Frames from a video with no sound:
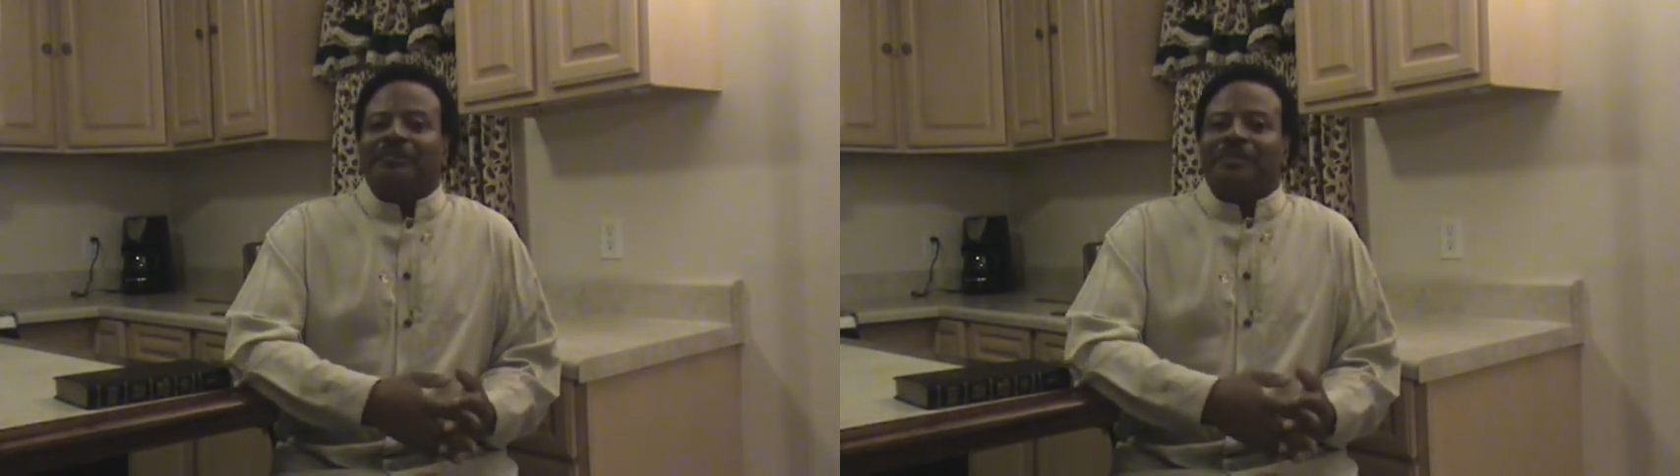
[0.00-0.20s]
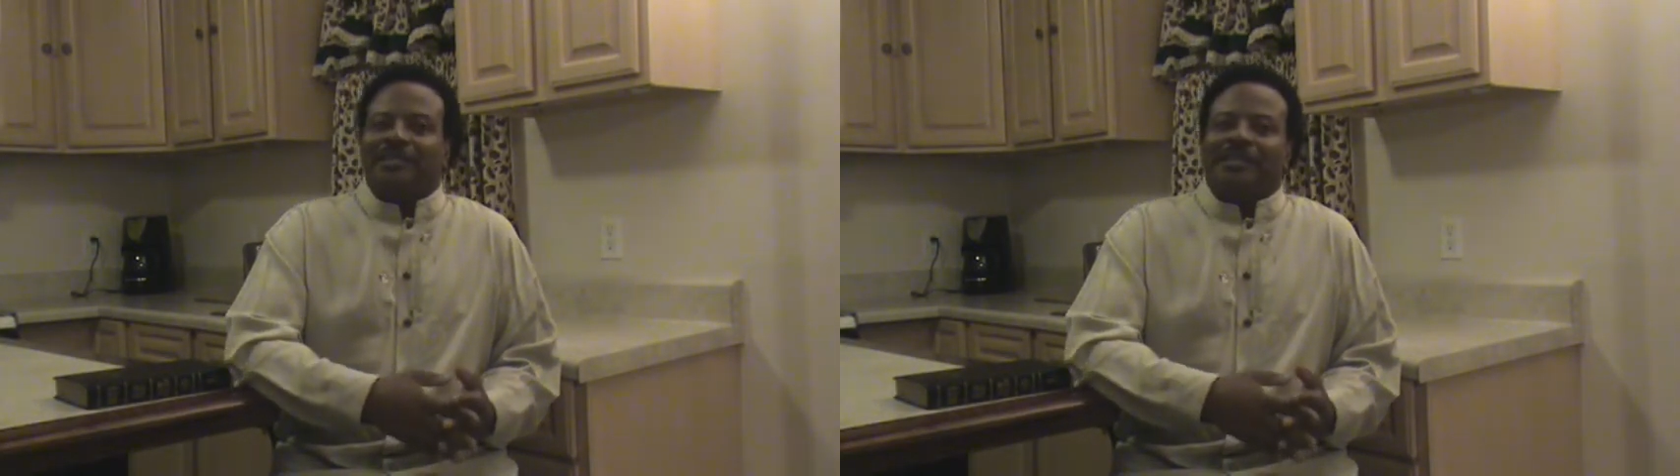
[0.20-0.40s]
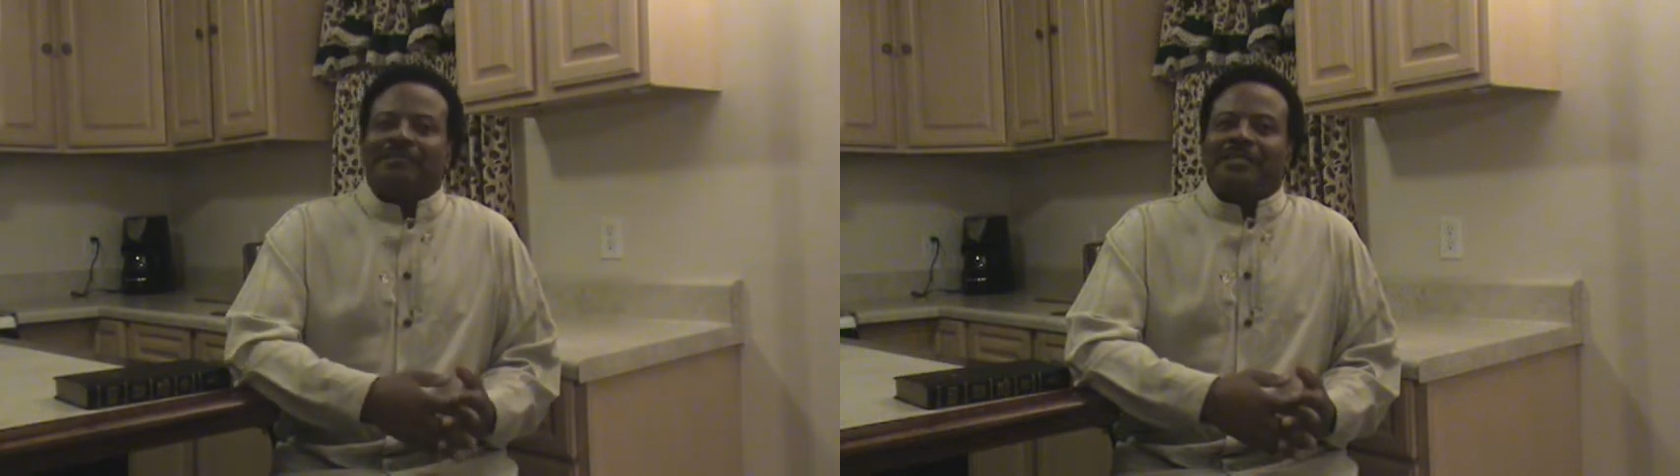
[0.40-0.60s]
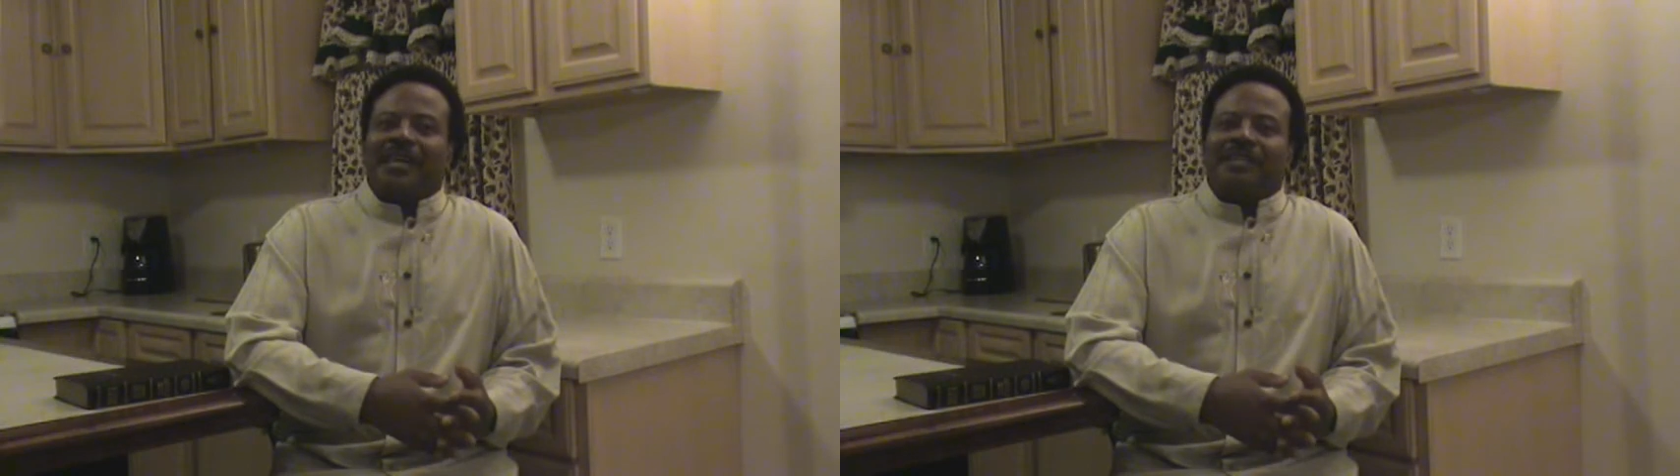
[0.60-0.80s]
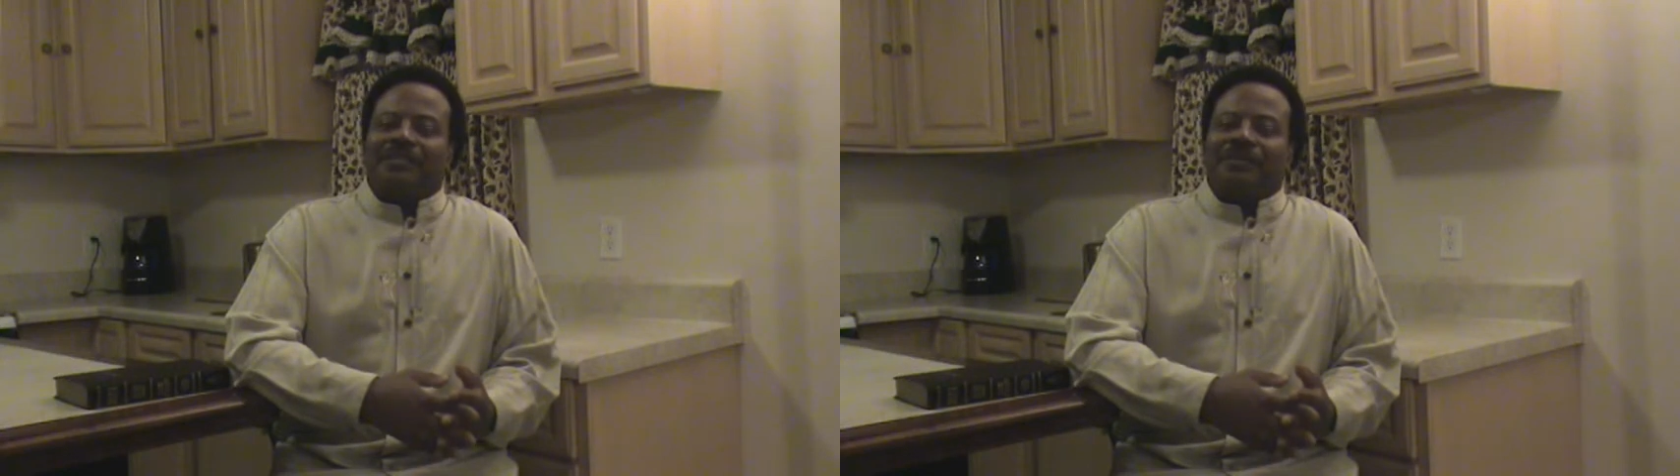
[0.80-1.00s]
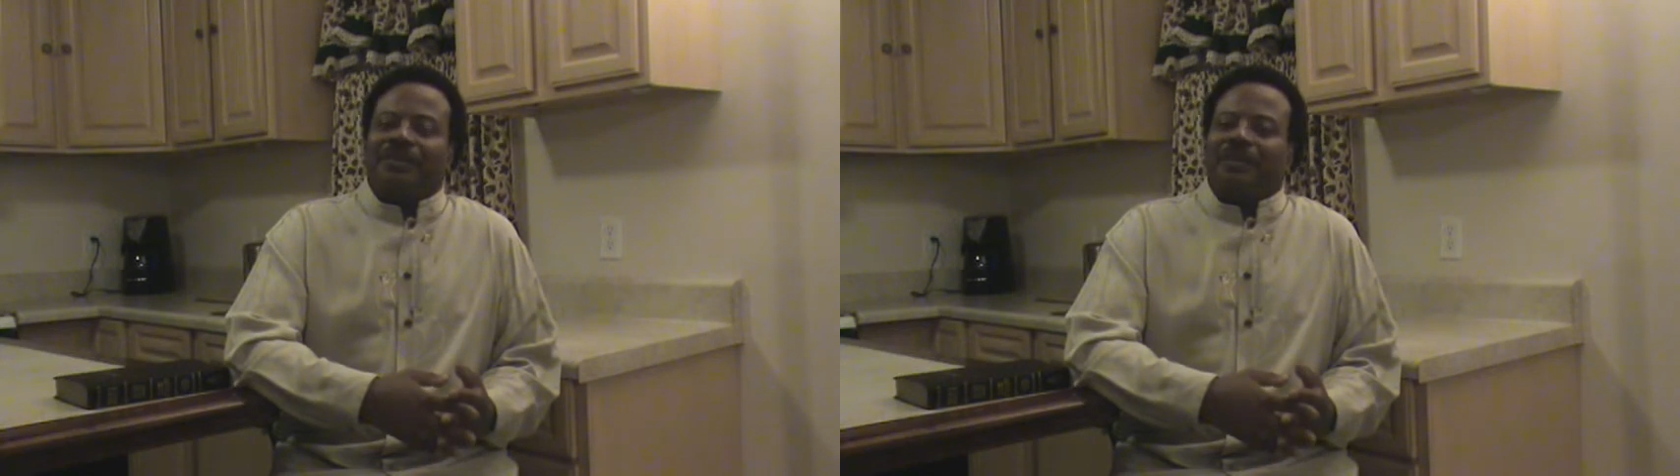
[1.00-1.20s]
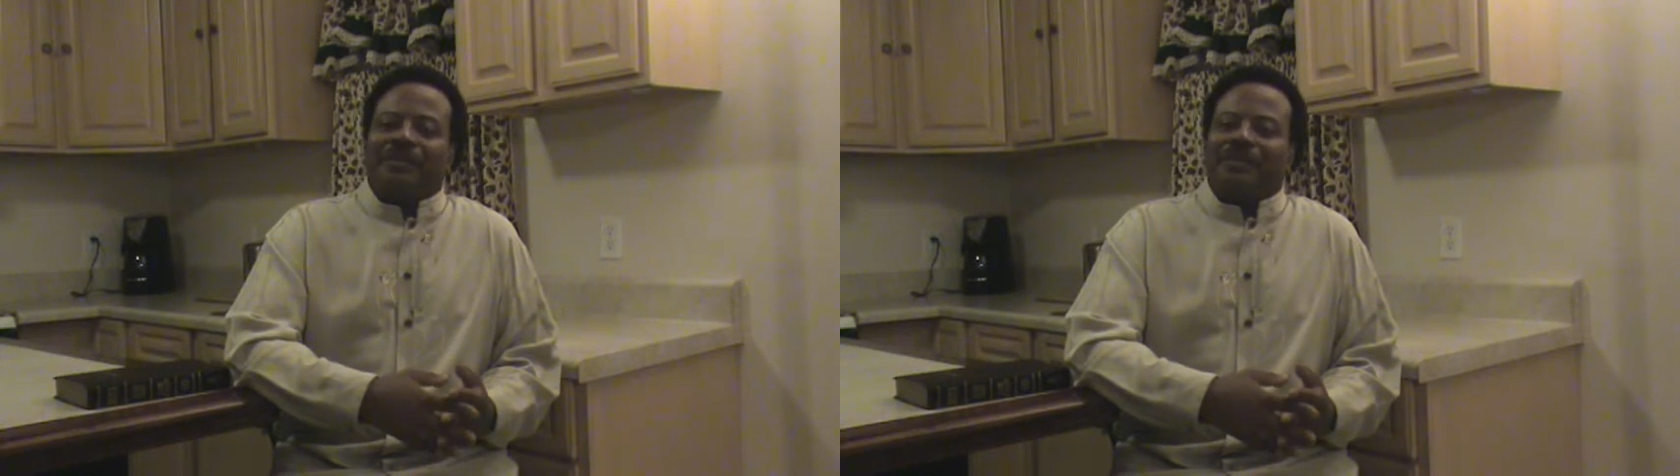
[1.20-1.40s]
but some sites that we own,